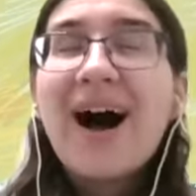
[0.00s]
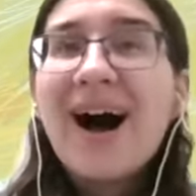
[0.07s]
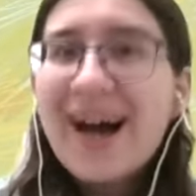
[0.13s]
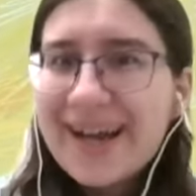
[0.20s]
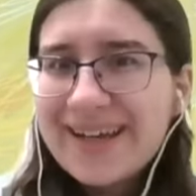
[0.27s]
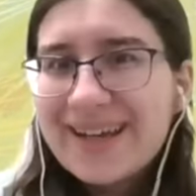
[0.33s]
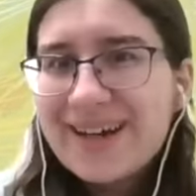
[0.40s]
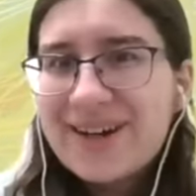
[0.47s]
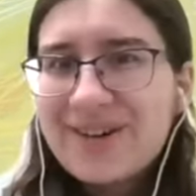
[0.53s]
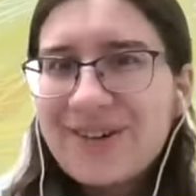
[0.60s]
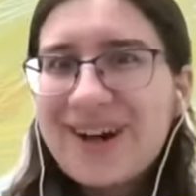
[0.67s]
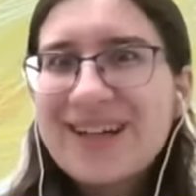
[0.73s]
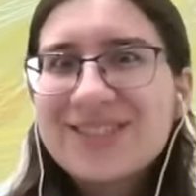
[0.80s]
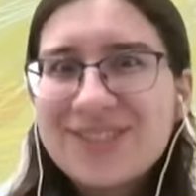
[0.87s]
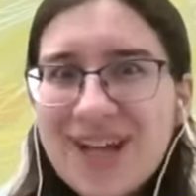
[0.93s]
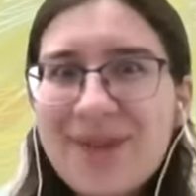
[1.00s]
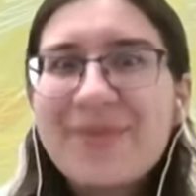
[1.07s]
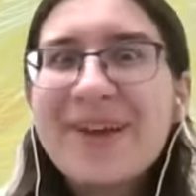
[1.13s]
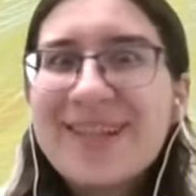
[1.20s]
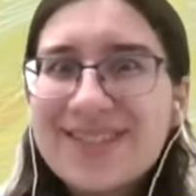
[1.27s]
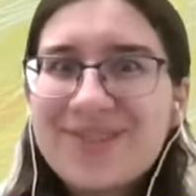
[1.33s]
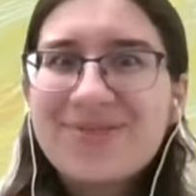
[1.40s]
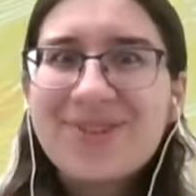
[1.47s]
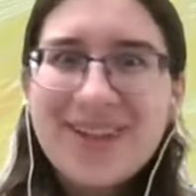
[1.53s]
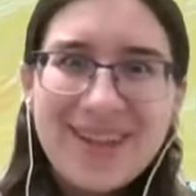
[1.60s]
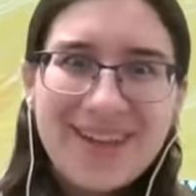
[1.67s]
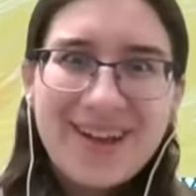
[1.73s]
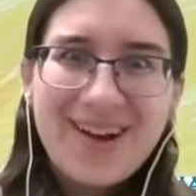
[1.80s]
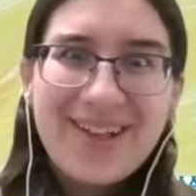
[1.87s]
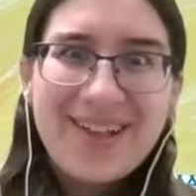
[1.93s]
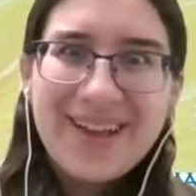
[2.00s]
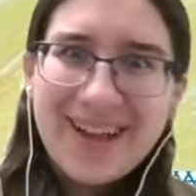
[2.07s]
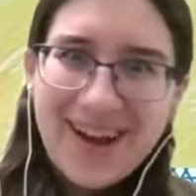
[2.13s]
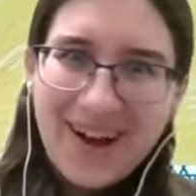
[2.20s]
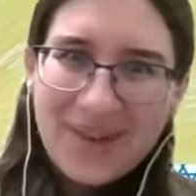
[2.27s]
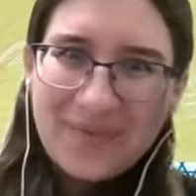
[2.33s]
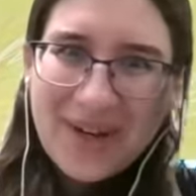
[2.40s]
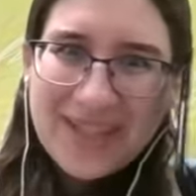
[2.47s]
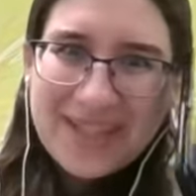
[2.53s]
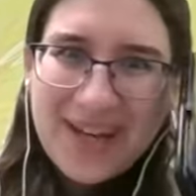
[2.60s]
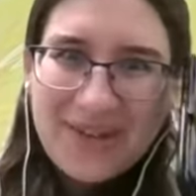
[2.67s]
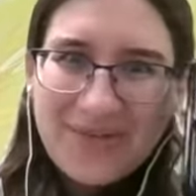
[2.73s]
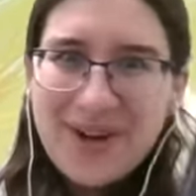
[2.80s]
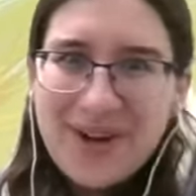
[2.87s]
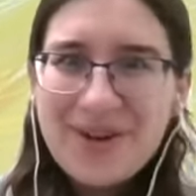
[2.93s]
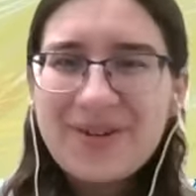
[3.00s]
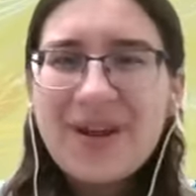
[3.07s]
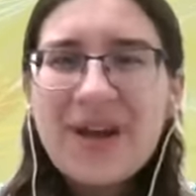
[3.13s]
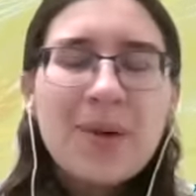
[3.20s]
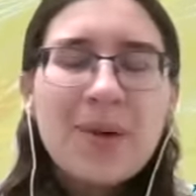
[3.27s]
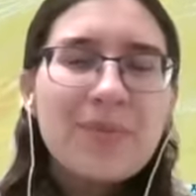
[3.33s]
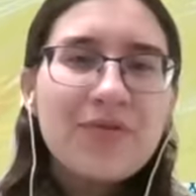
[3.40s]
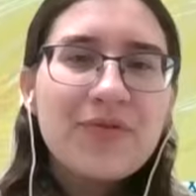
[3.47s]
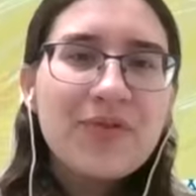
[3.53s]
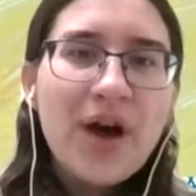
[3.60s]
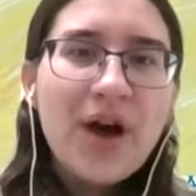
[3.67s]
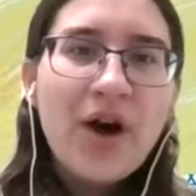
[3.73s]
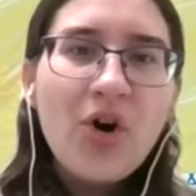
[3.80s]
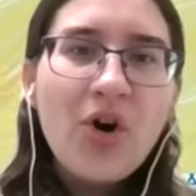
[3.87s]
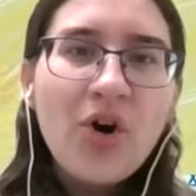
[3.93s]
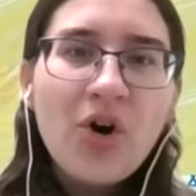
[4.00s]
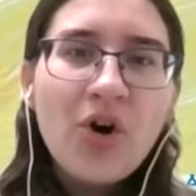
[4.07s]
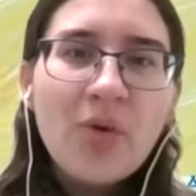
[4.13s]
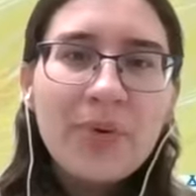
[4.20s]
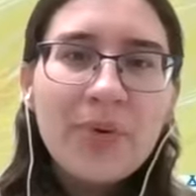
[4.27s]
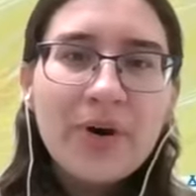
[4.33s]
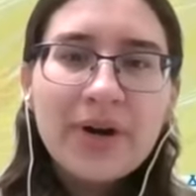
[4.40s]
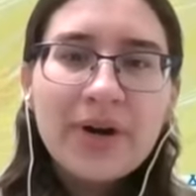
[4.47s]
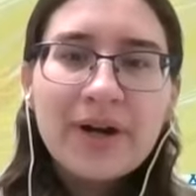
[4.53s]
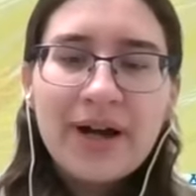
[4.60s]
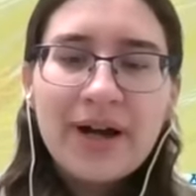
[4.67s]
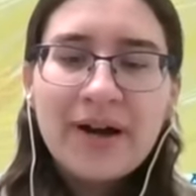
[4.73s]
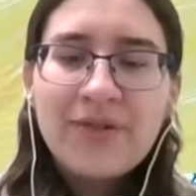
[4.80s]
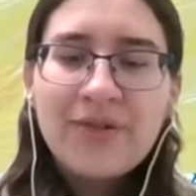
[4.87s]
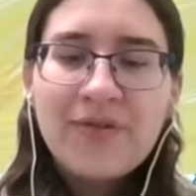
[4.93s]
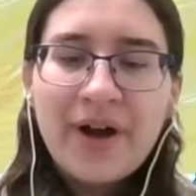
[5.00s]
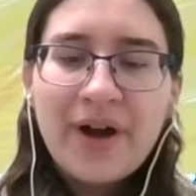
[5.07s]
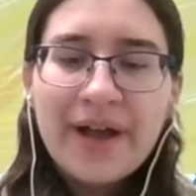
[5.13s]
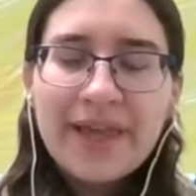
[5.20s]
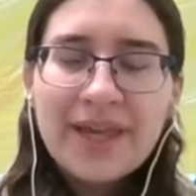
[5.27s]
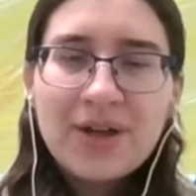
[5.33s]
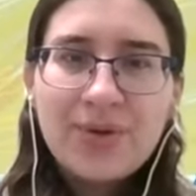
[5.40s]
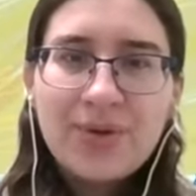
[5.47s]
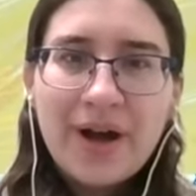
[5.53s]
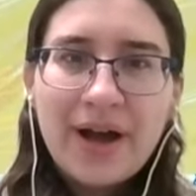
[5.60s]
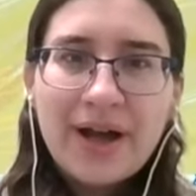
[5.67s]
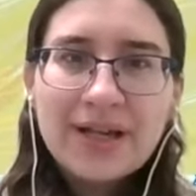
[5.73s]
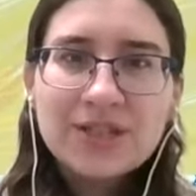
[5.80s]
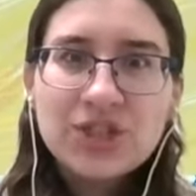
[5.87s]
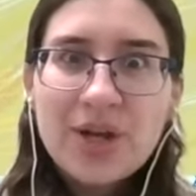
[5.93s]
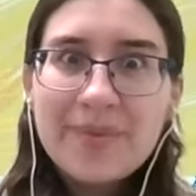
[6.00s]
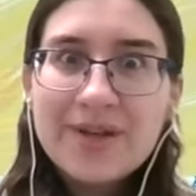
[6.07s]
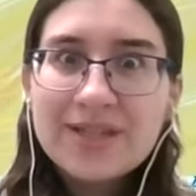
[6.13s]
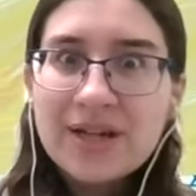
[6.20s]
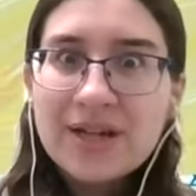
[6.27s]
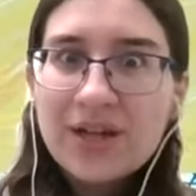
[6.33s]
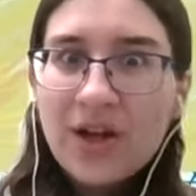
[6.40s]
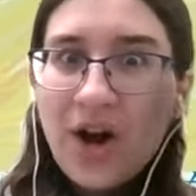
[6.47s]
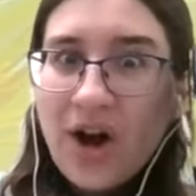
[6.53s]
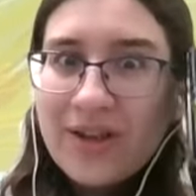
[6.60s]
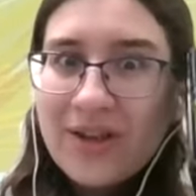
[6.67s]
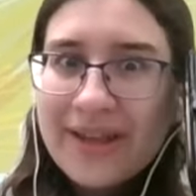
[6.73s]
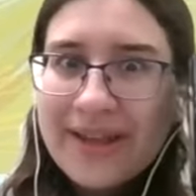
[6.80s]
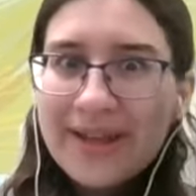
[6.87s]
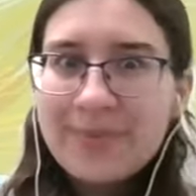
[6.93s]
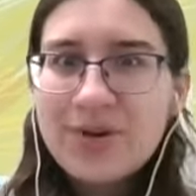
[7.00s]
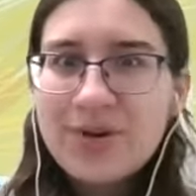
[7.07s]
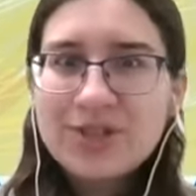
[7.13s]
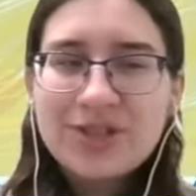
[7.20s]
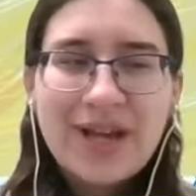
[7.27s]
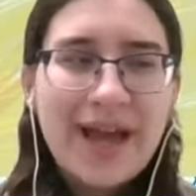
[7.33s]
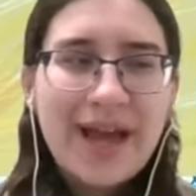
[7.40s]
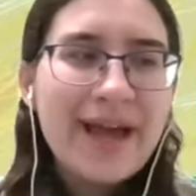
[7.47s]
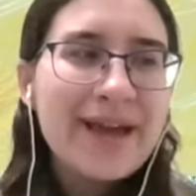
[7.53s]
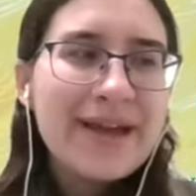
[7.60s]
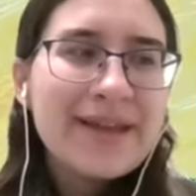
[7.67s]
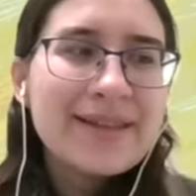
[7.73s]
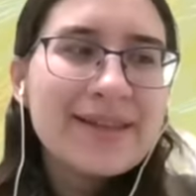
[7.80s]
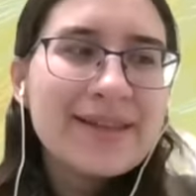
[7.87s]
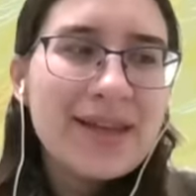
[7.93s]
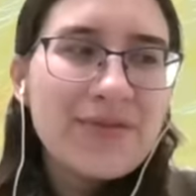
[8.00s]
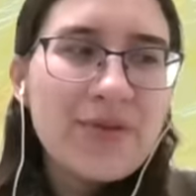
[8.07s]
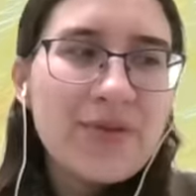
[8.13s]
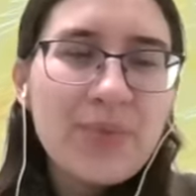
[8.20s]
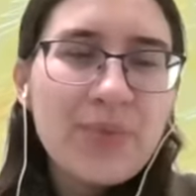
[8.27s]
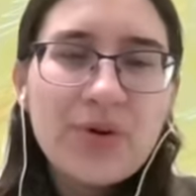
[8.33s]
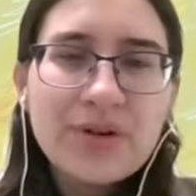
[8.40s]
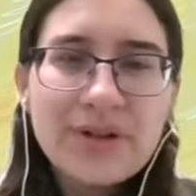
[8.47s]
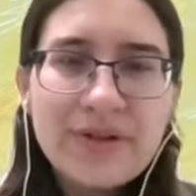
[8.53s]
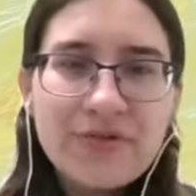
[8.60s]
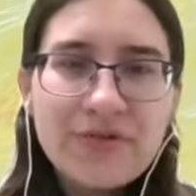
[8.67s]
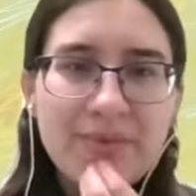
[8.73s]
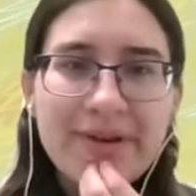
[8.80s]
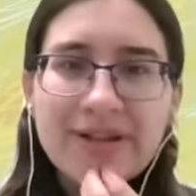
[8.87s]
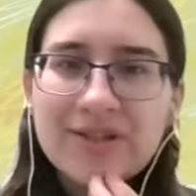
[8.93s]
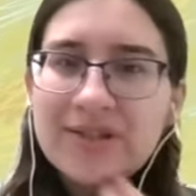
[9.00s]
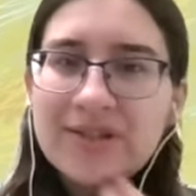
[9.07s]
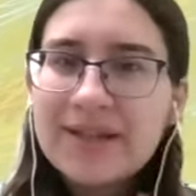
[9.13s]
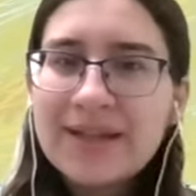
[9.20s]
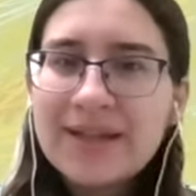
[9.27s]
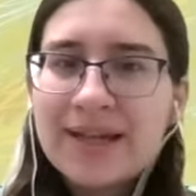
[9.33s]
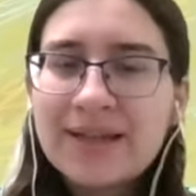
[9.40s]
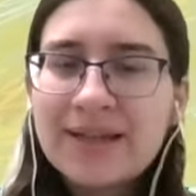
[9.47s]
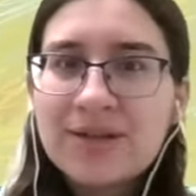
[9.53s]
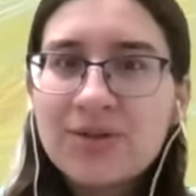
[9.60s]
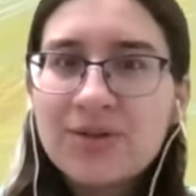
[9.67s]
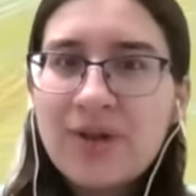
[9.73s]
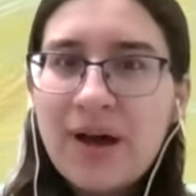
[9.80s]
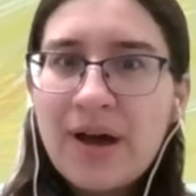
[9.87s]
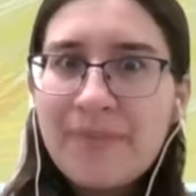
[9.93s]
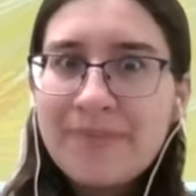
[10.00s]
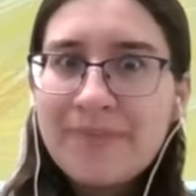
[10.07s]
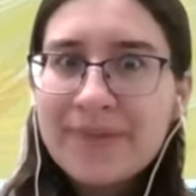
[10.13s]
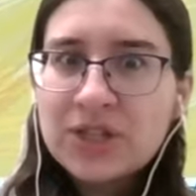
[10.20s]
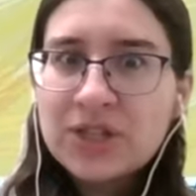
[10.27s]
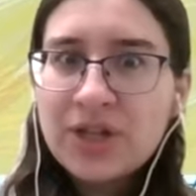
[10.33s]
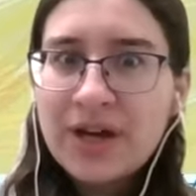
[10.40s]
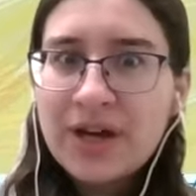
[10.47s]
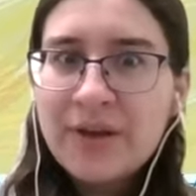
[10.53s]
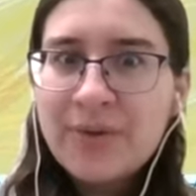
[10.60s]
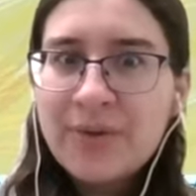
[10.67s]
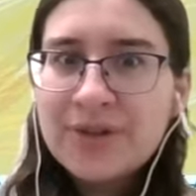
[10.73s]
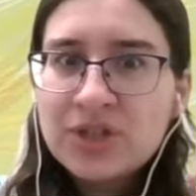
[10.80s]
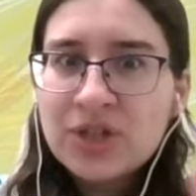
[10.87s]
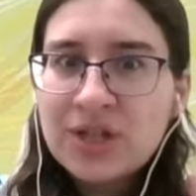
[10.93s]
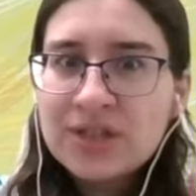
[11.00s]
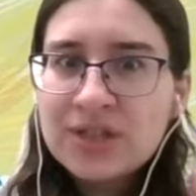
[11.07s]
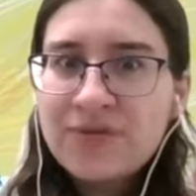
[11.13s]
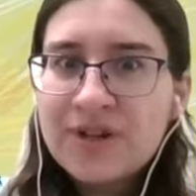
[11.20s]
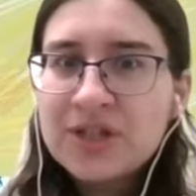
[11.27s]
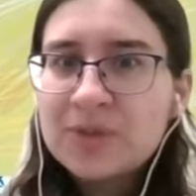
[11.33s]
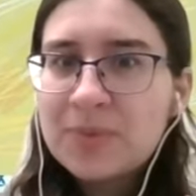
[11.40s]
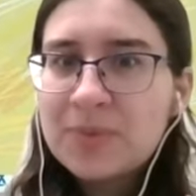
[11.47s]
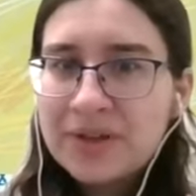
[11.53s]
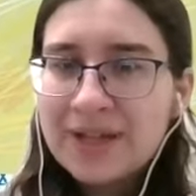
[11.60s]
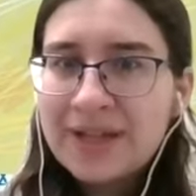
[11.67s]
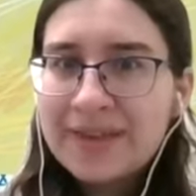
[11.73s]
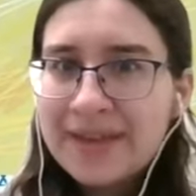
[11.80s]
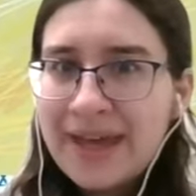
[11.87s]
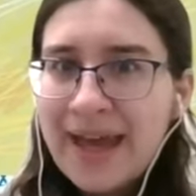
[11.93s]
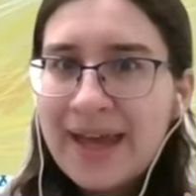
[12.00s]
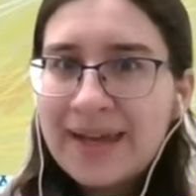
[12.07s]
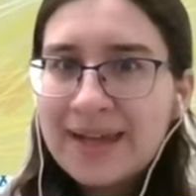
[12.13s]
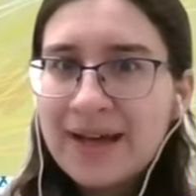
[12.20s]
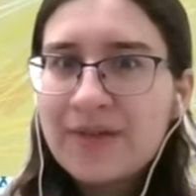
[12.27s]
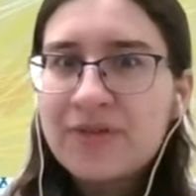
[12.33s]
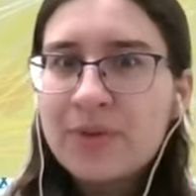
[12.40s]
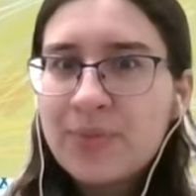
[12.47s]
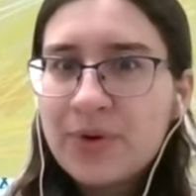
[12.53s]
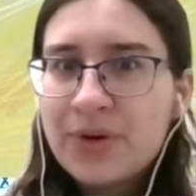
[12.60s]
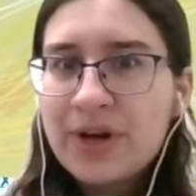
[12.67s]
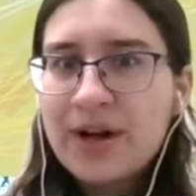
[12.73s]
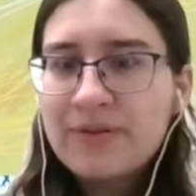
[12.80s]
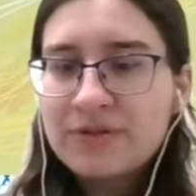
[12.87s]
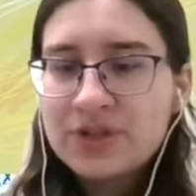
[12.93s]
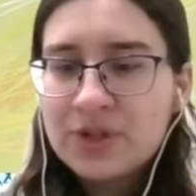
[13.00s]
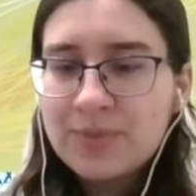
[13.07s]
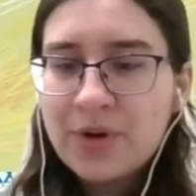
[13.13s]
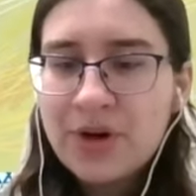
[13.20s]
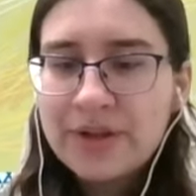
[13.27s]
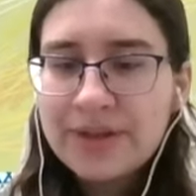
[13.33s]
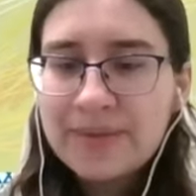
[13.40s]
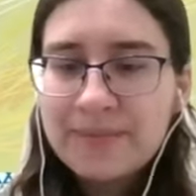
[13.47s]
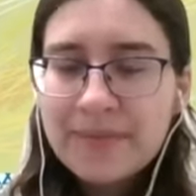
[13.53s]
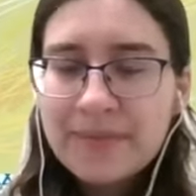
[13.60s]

I know Hashem isn't really calling on my cell phone, but for the whole book of Vayikra, Hashem is calling Moshe to give important information connected to that Mishkan that we just finished building at the end of the book of Shemot.